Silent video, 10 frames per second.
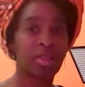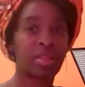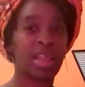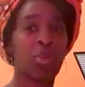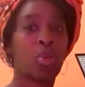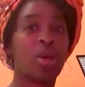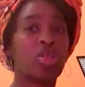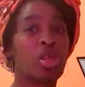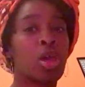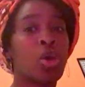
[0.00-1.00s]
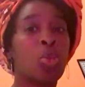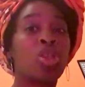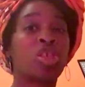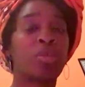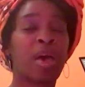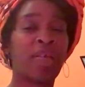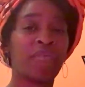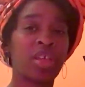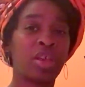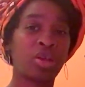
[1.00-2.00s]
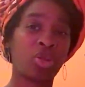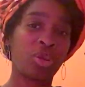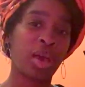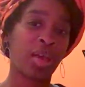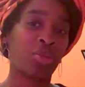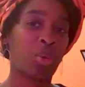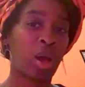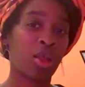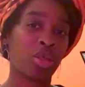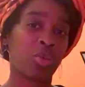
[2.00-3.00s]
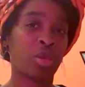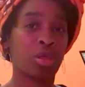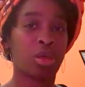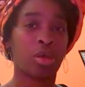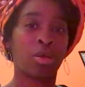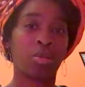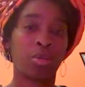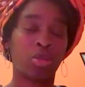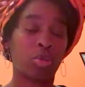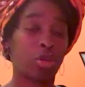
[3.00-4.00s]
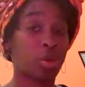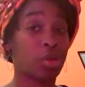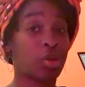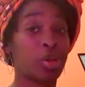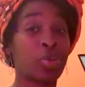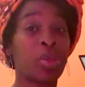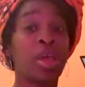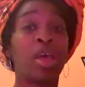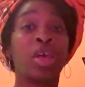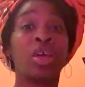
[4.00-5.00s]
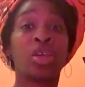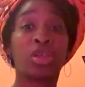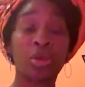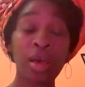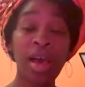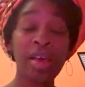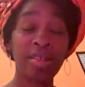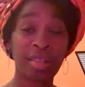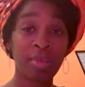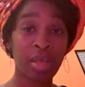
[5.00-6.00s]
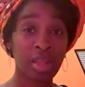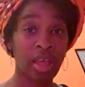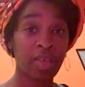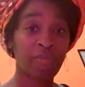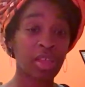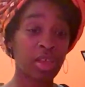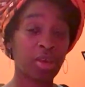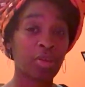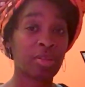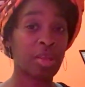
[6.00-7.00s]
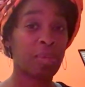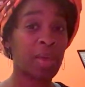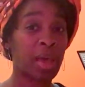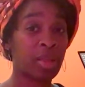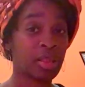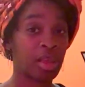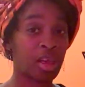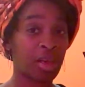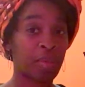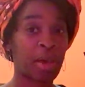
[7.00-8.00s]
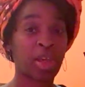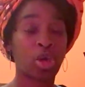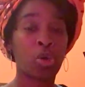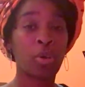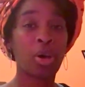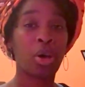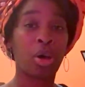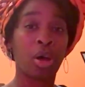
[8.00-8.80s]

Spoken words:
to see which of my videos you guys watch and which ones y'all don't. You guys seem to like videos about the bayoba,